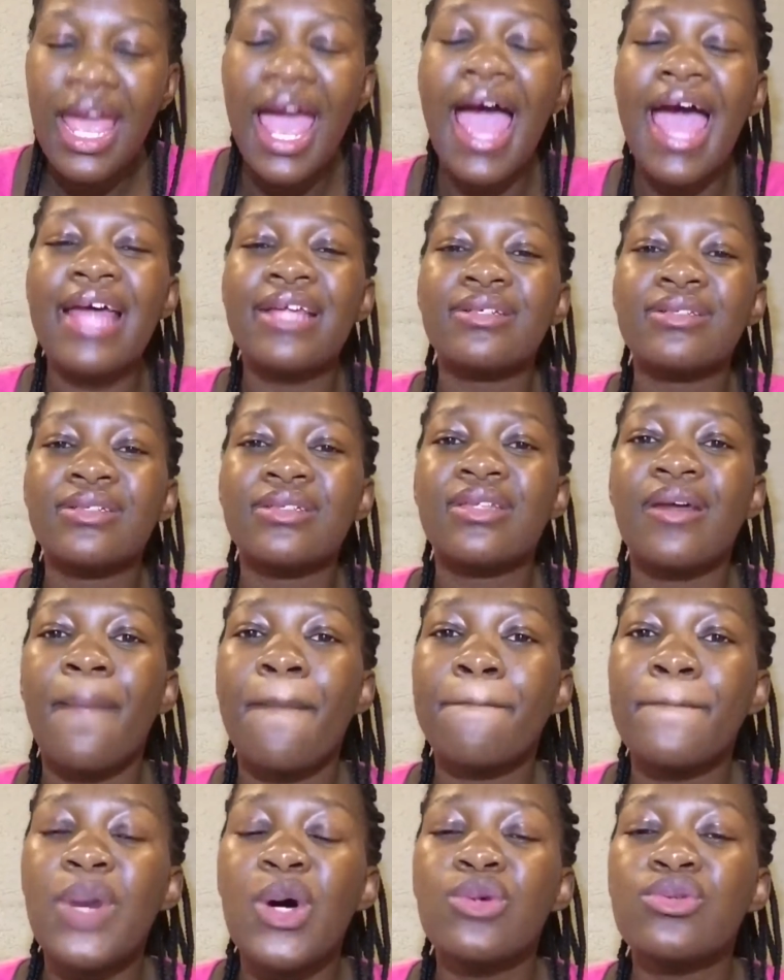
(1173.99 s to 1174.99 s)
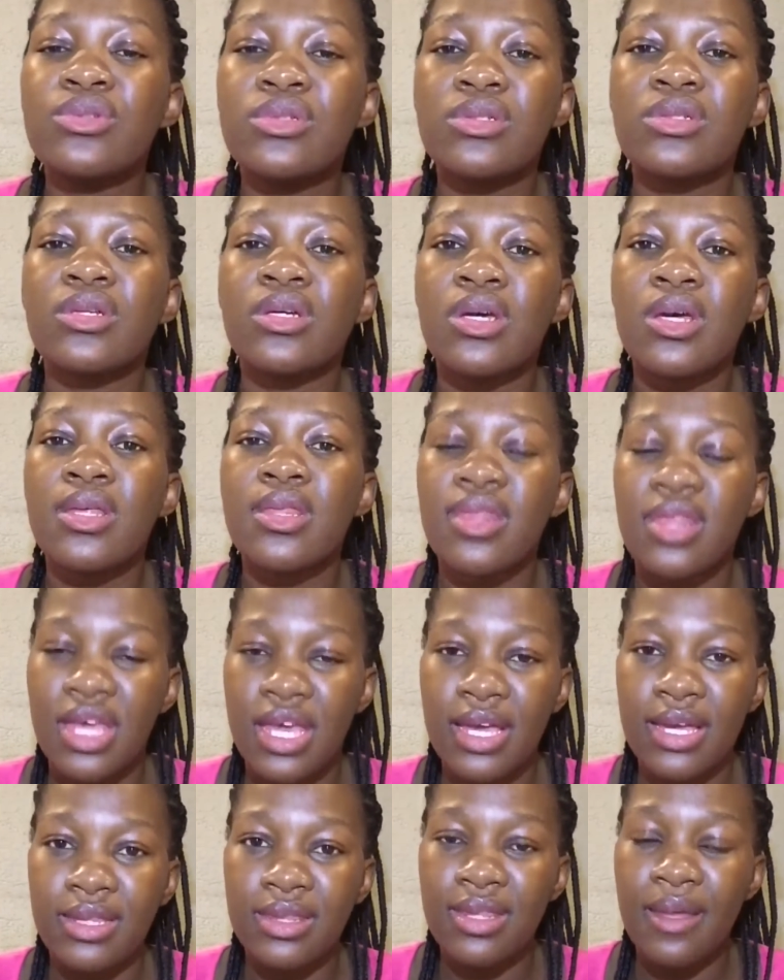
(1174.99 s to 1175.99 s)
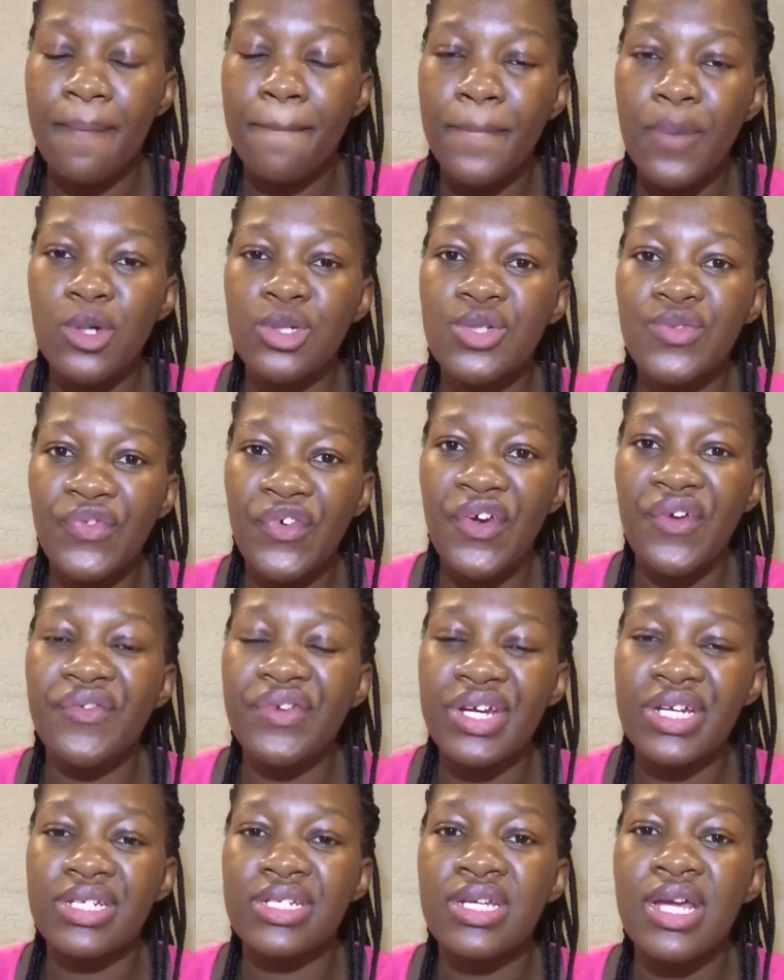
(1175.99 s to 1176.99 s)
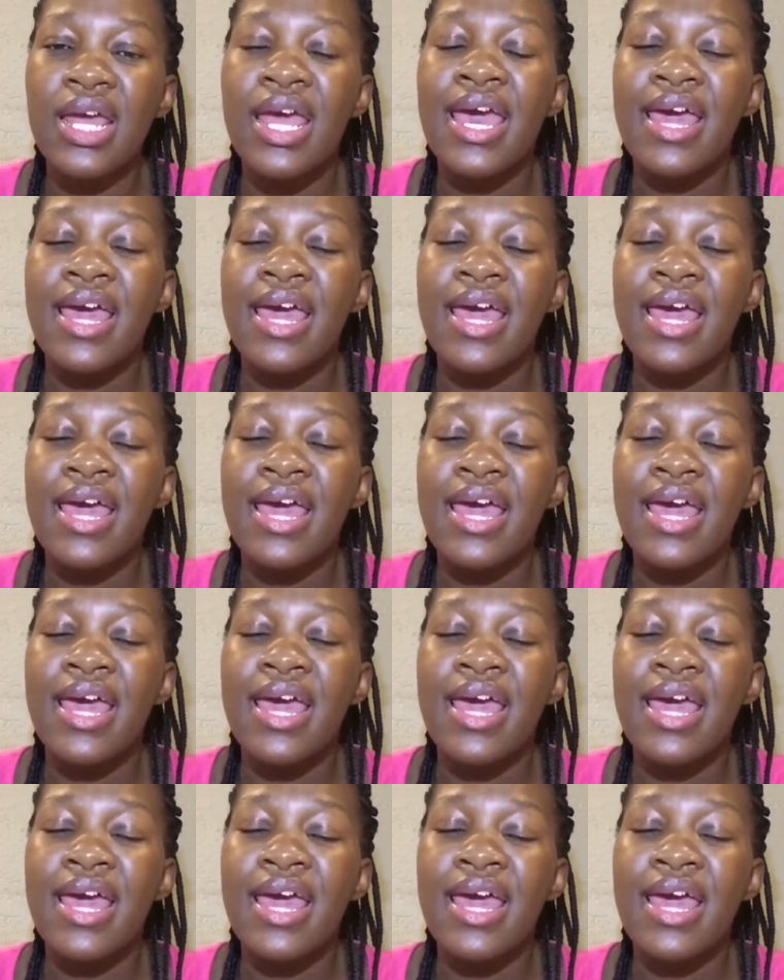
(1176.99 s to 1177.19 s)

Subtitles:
And the most favorite